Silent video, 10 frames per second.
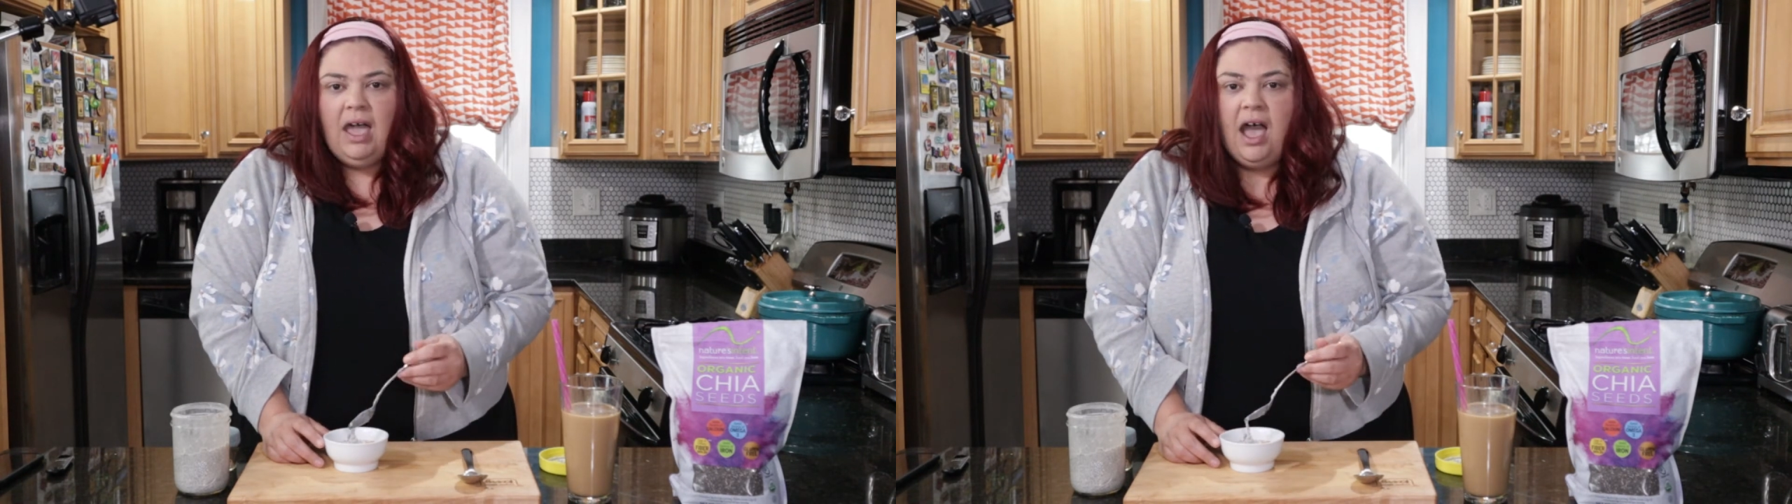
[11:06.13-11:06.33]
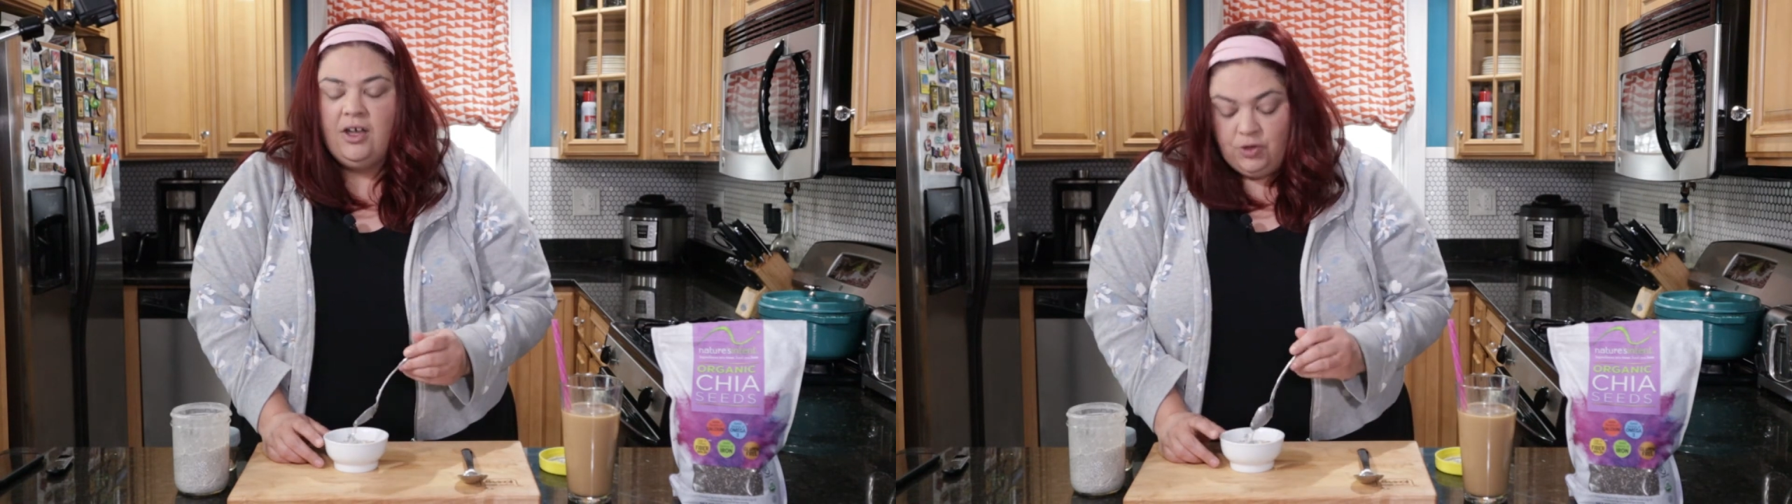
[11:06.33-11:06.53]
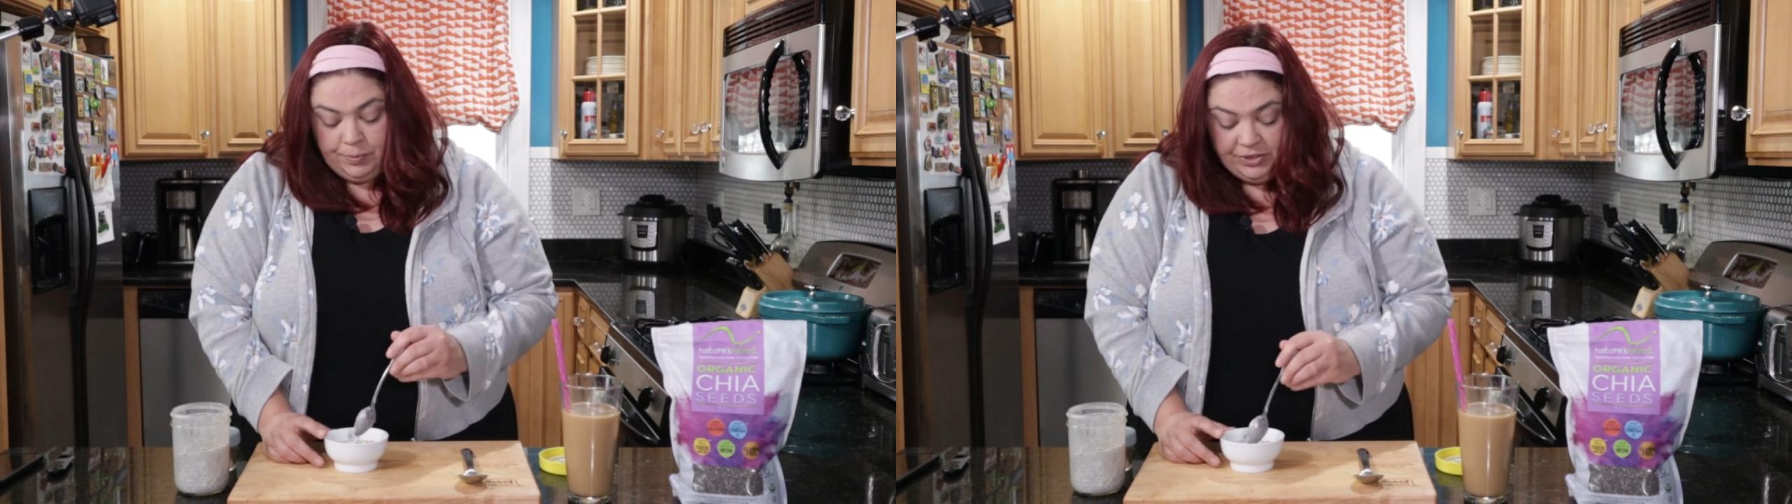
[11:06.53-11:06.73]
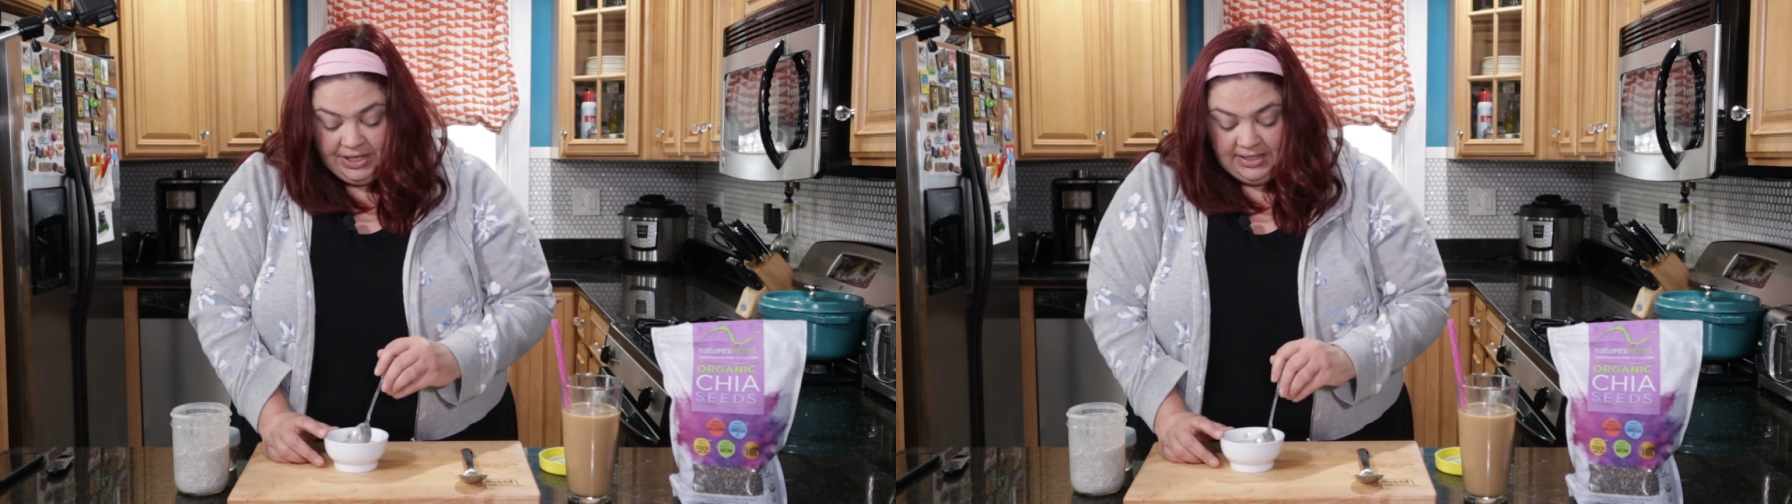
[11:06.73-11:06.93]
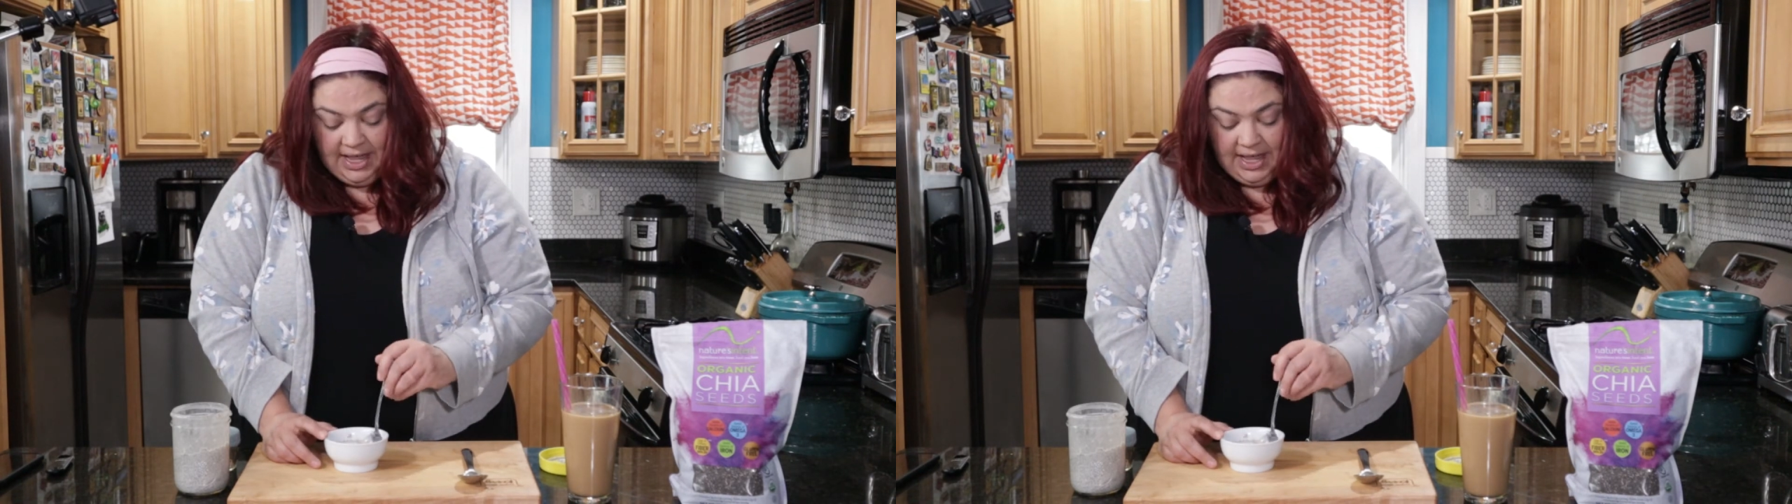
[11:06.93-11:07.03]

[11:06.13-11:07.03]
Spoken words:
100%